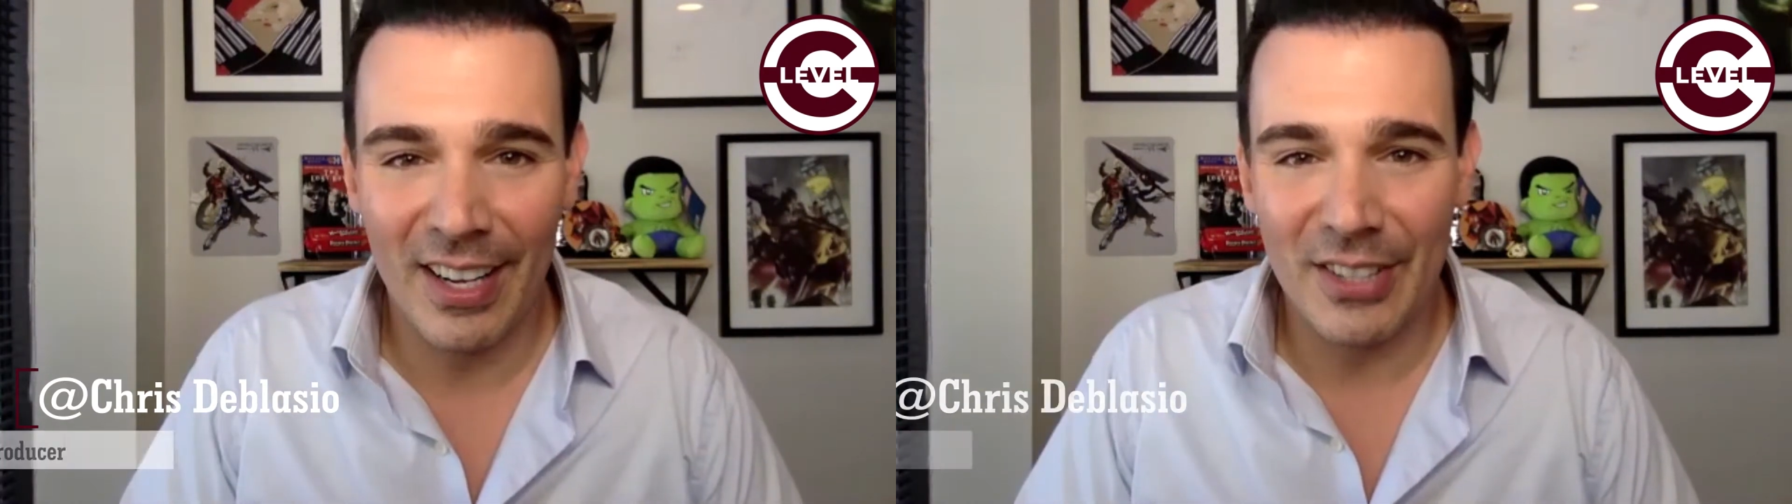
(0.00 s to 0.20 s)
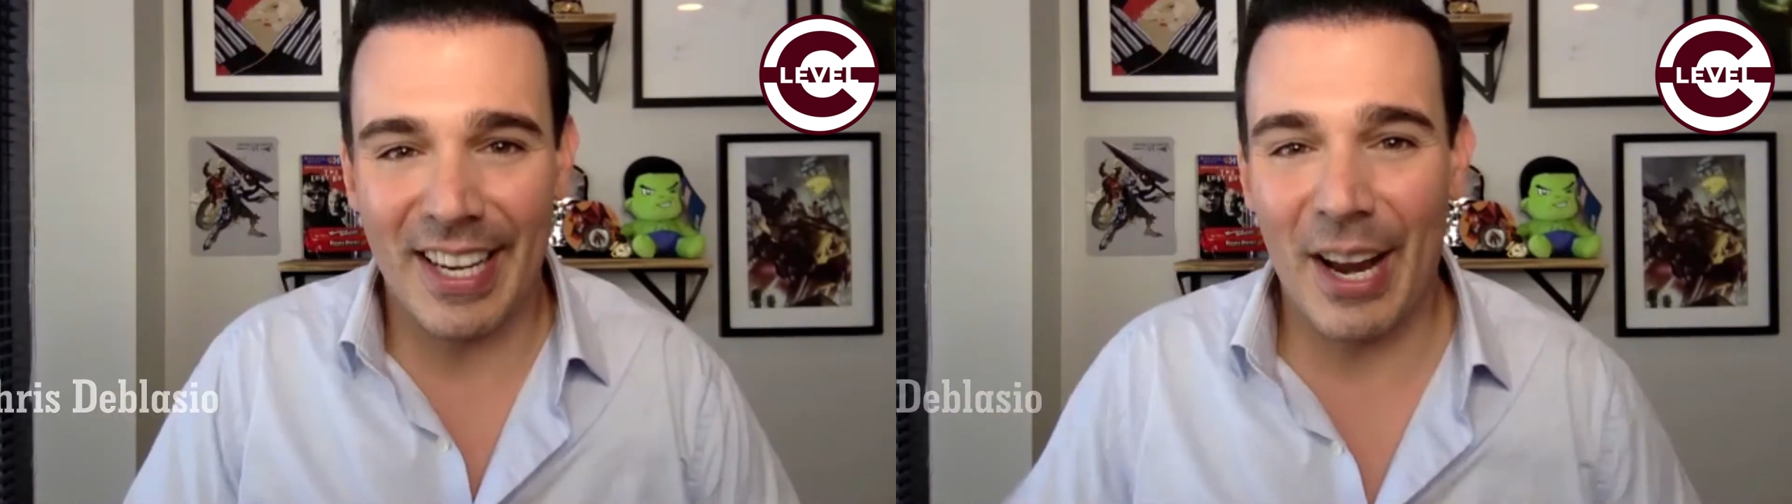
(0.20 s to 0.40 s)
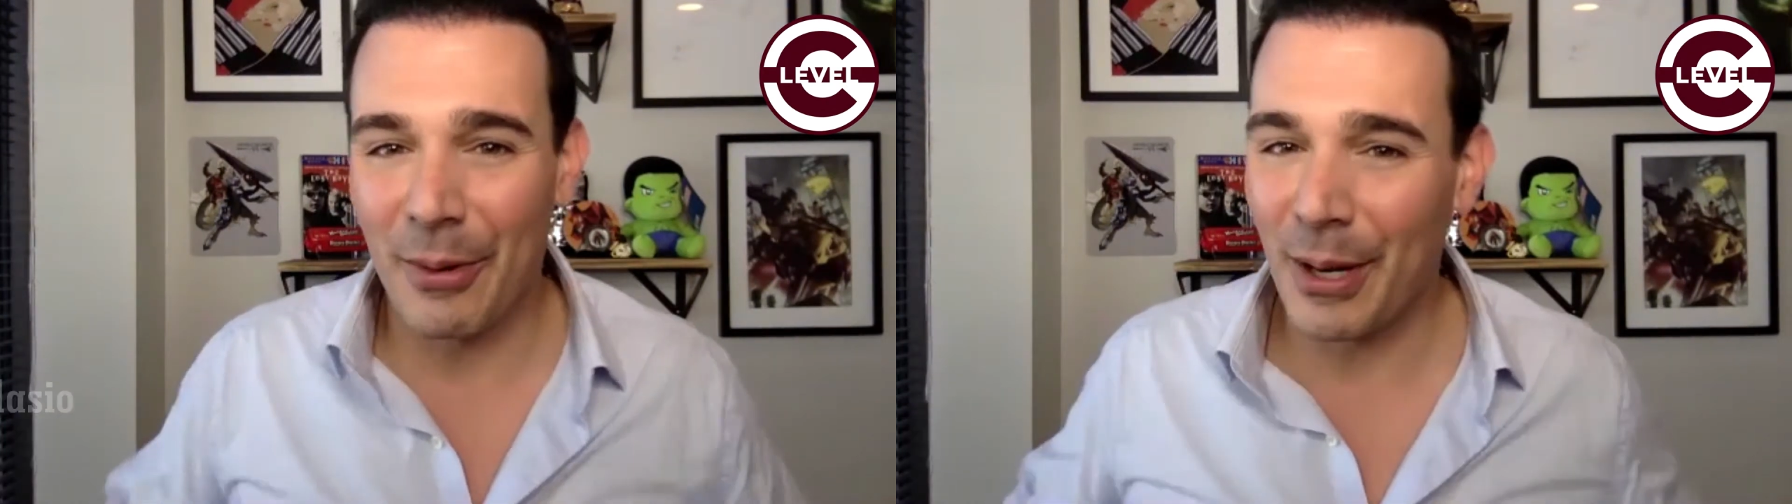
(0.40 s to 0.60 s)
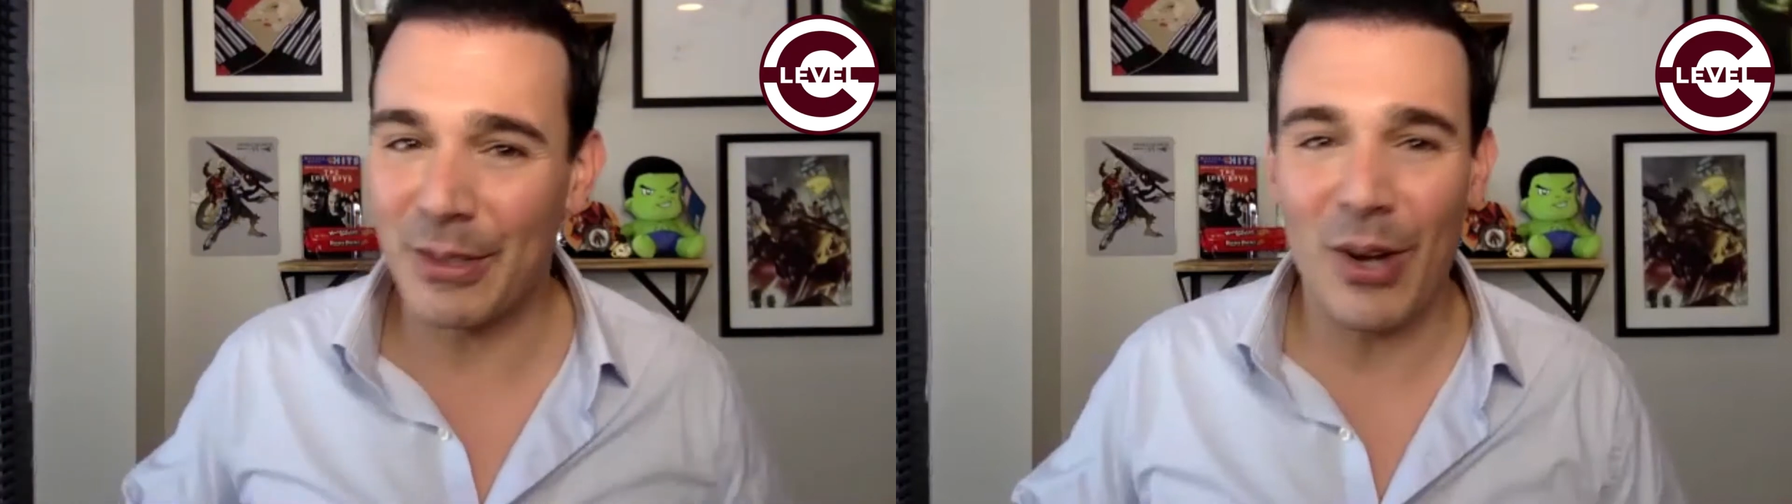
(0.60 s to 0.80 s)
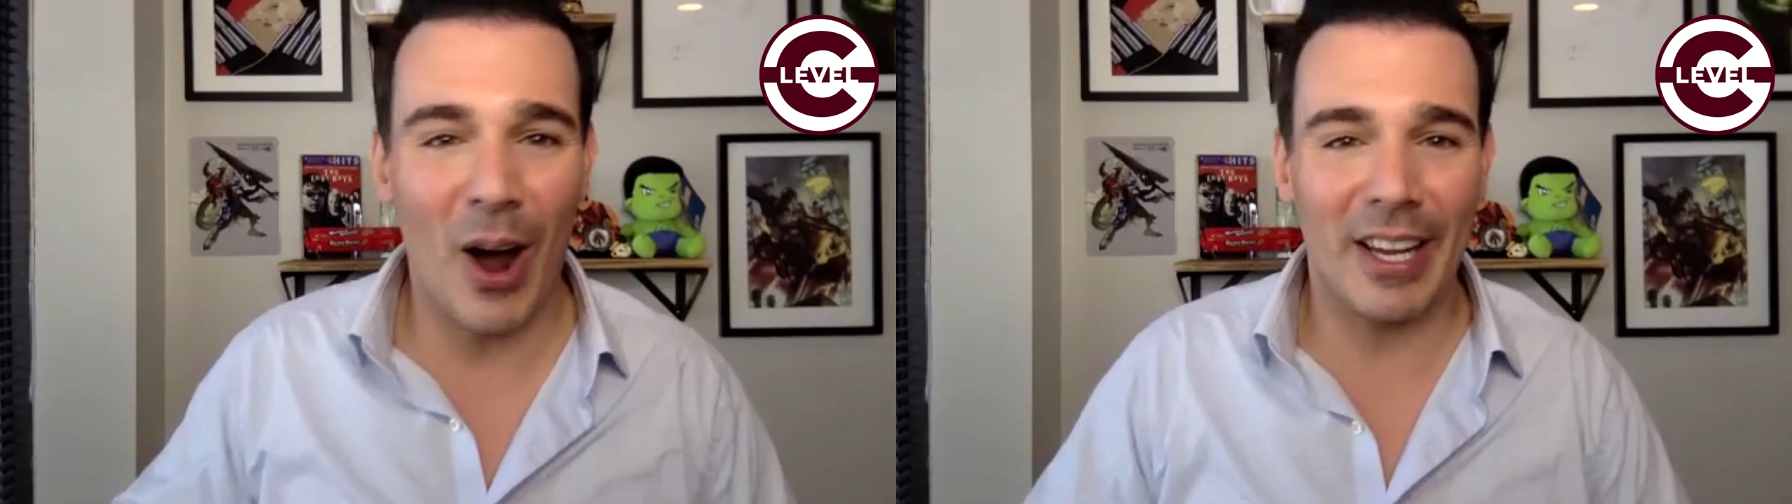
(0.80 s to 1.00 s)
Today, we're going to be
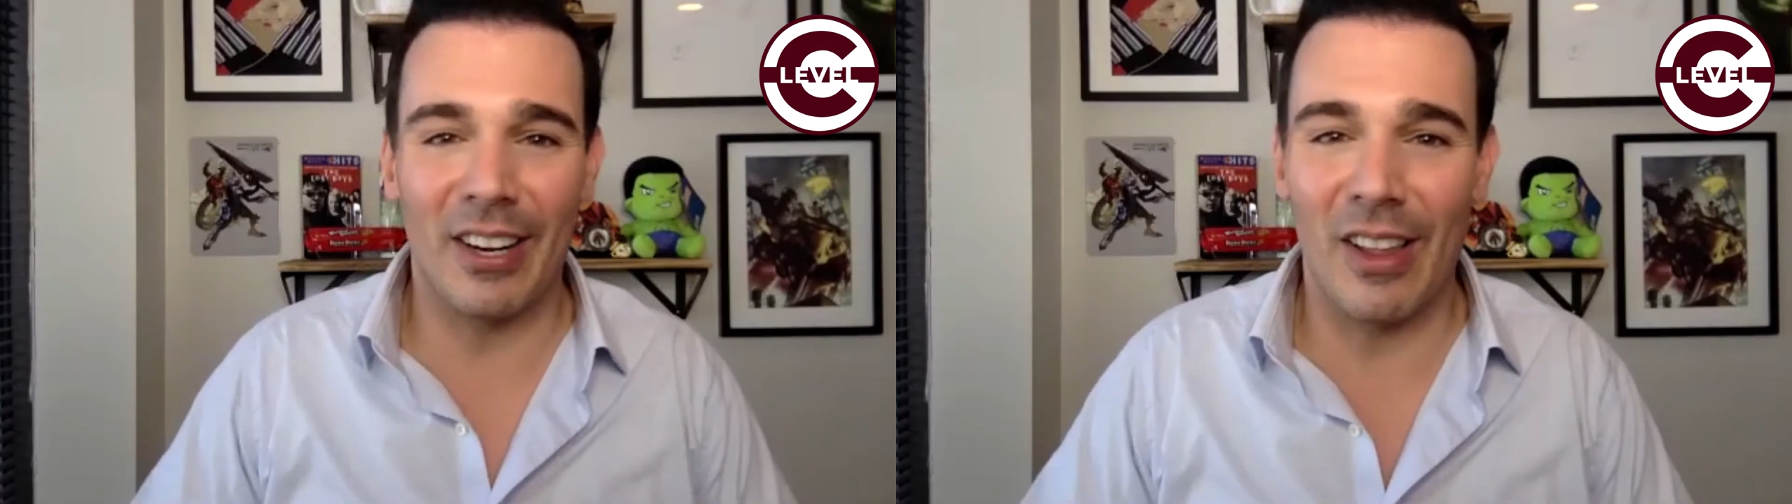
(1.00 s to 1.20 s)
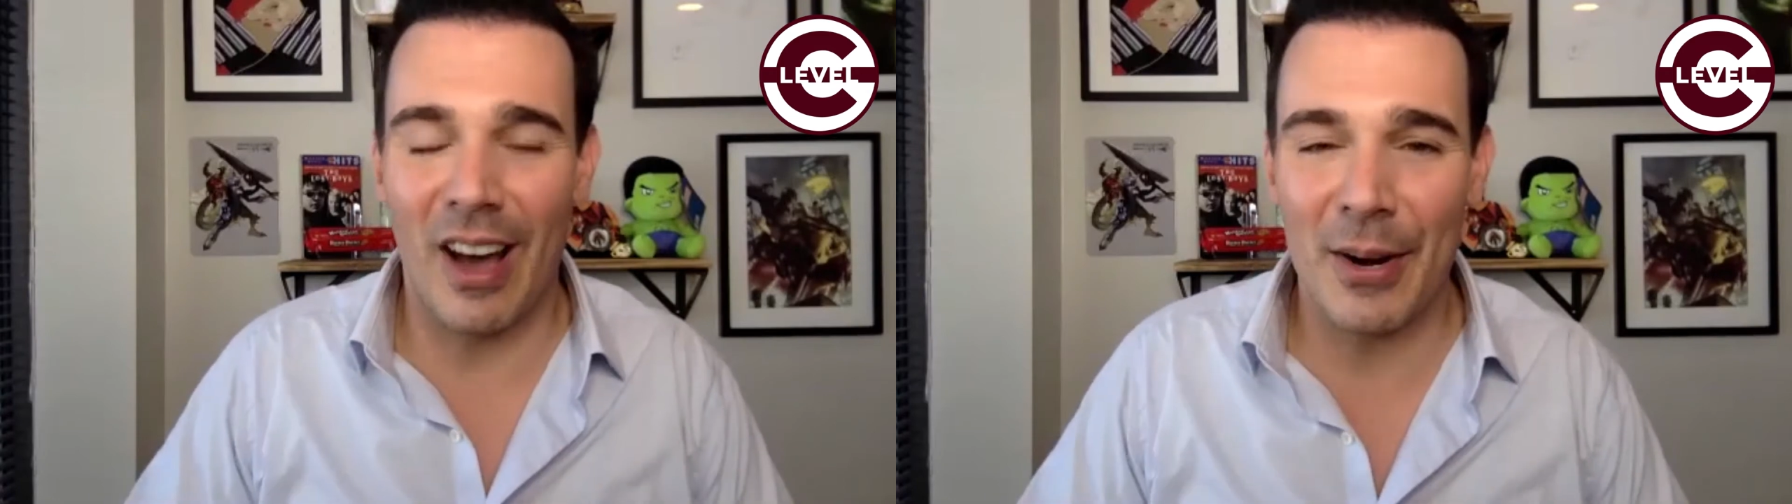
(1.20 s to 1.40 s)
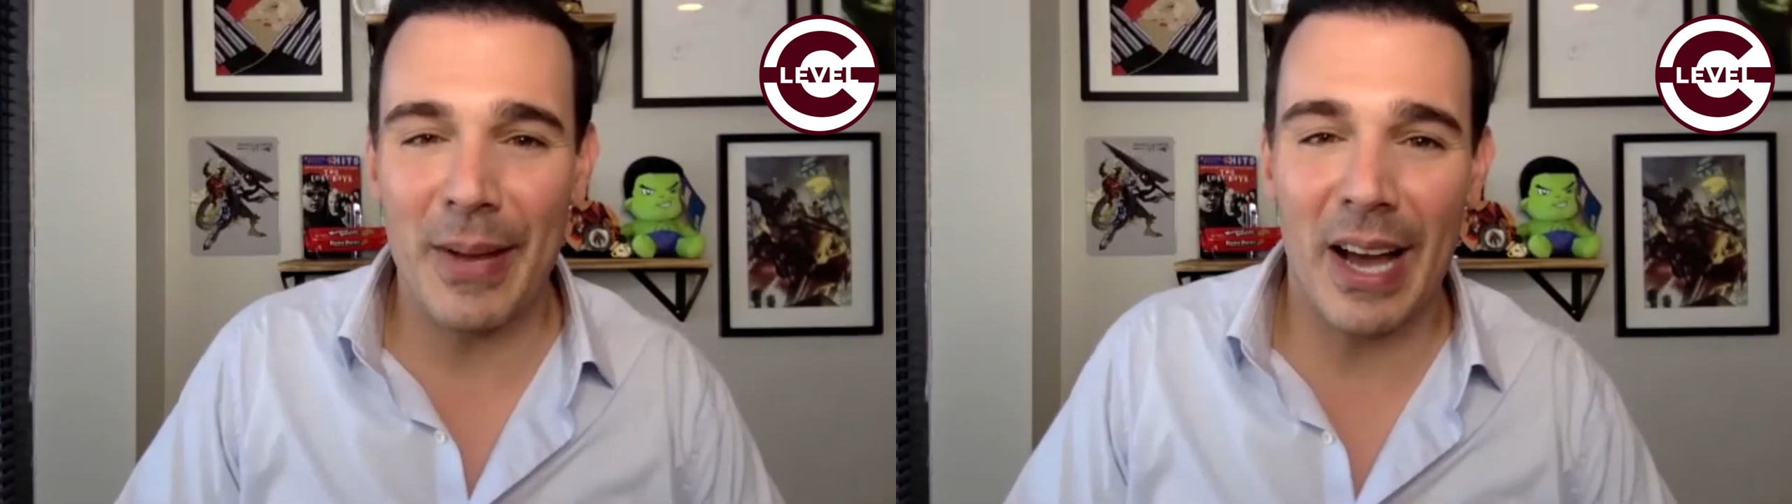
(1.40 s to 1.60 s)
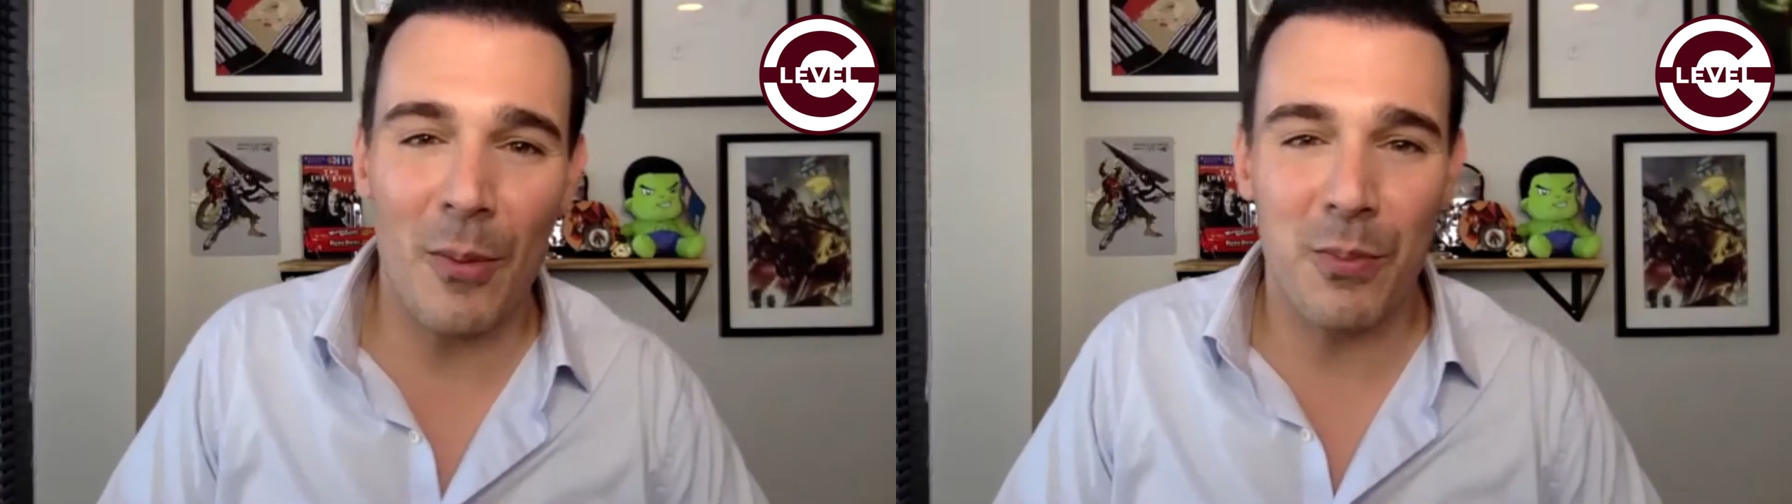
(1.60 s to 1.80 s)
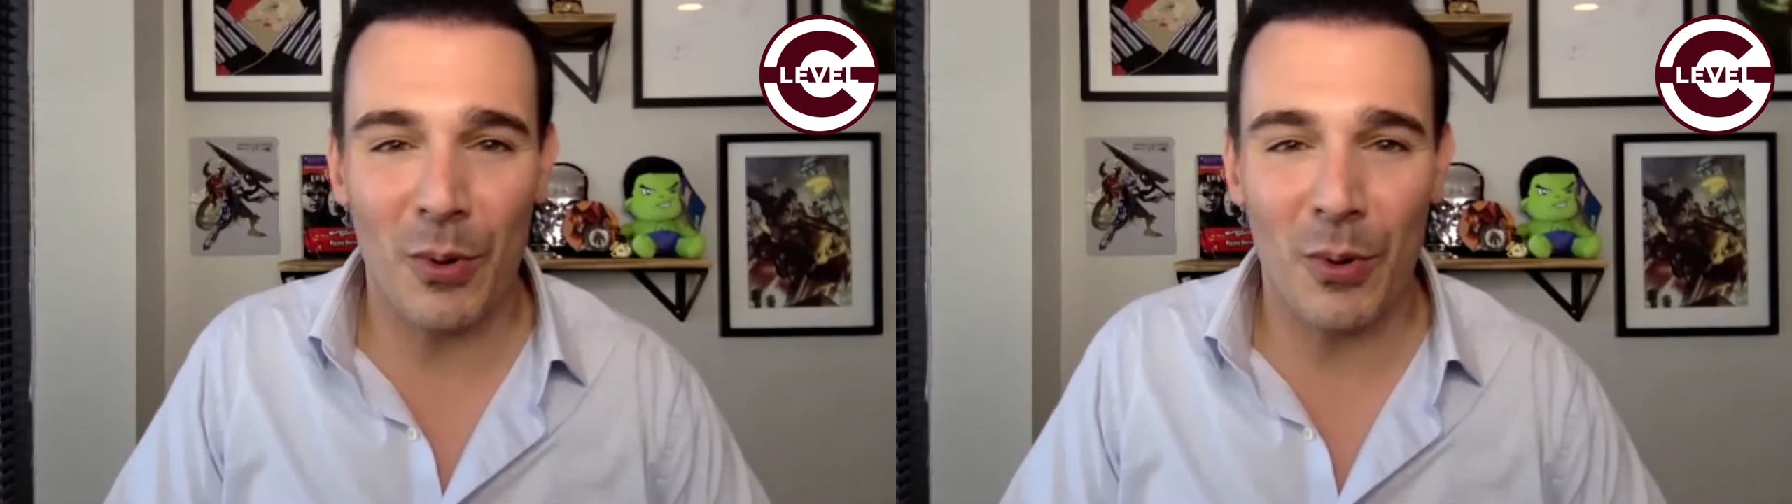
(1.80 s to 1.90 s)
talking a lot about